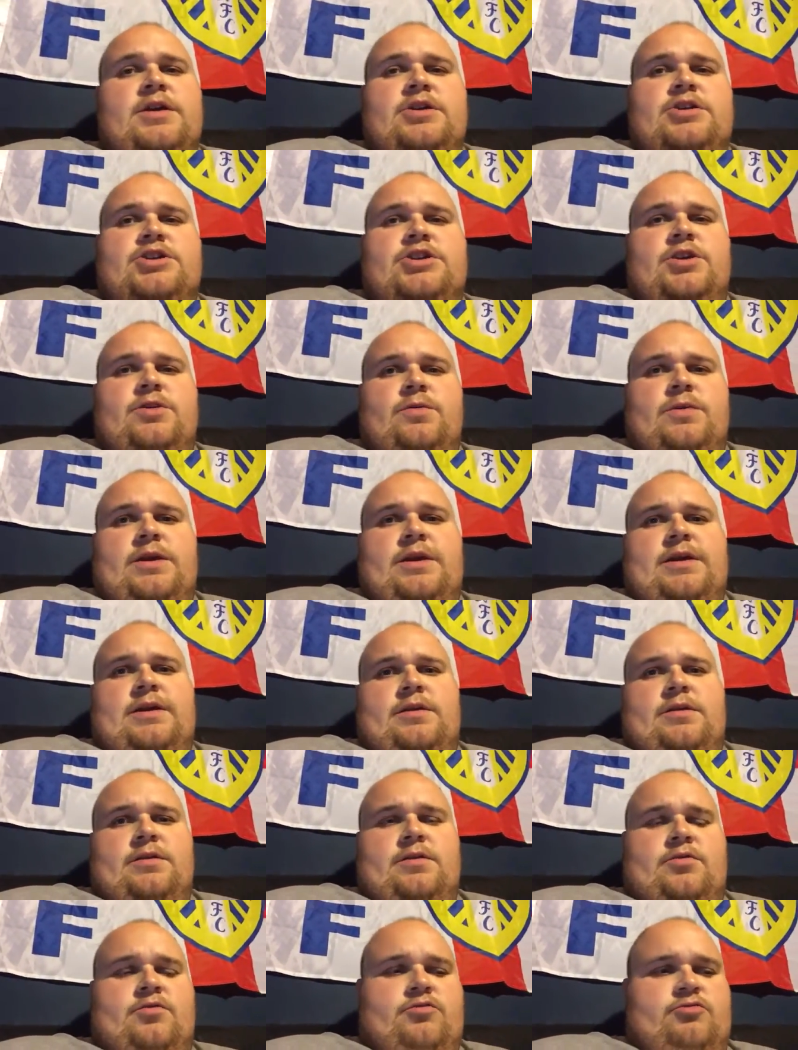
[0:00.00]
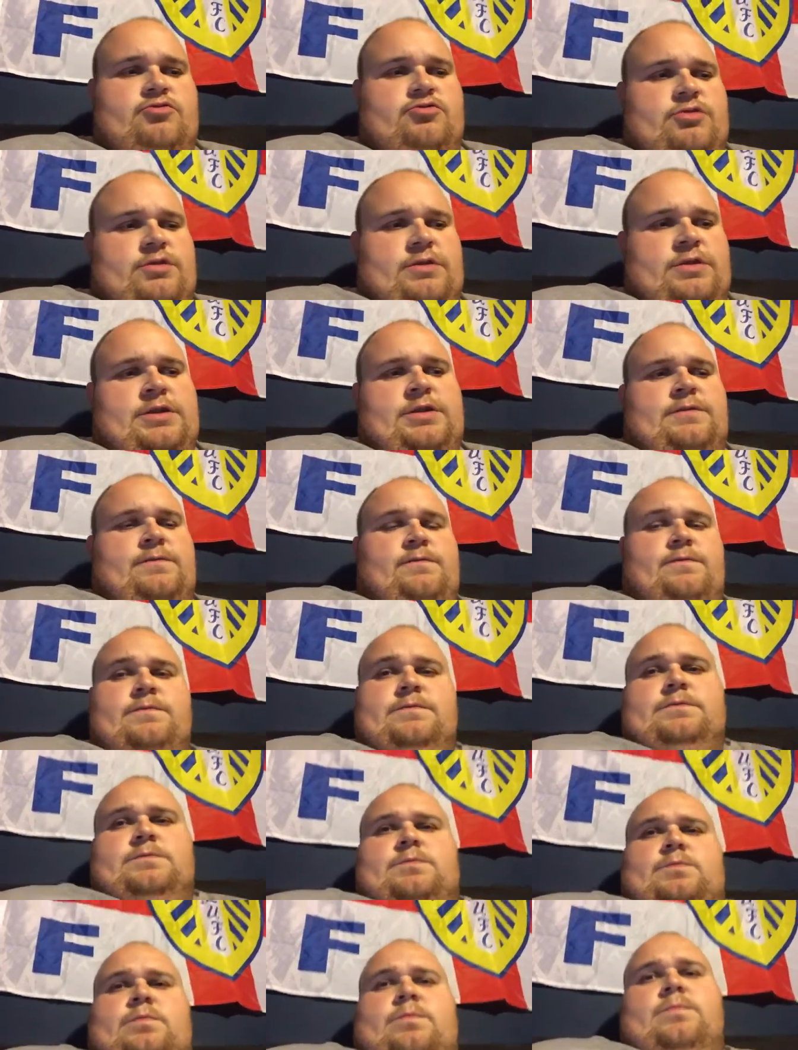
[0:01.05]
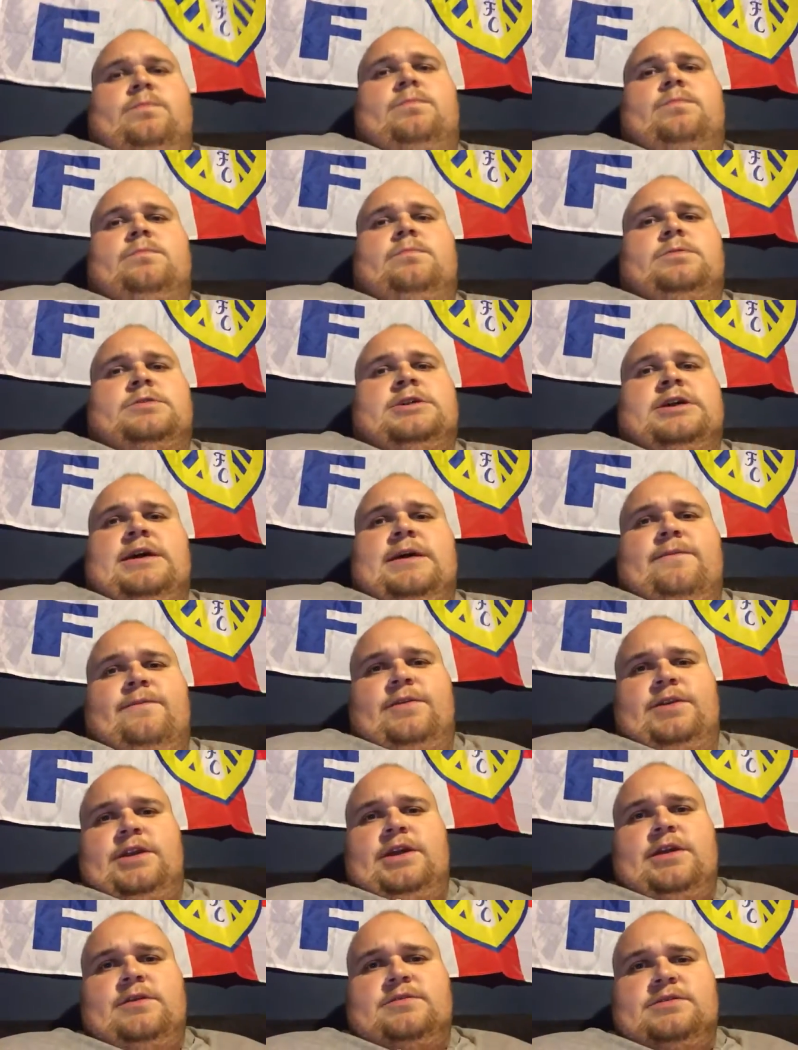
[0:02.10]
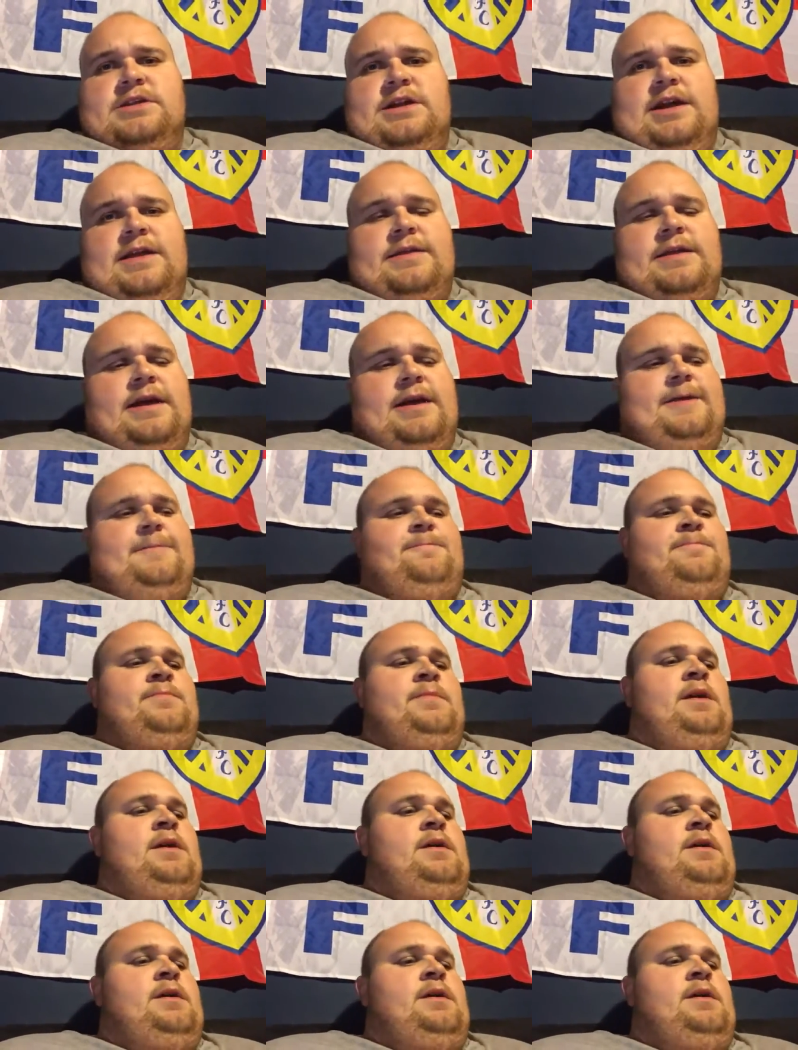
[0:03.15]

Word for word: shooting and country type videos like that.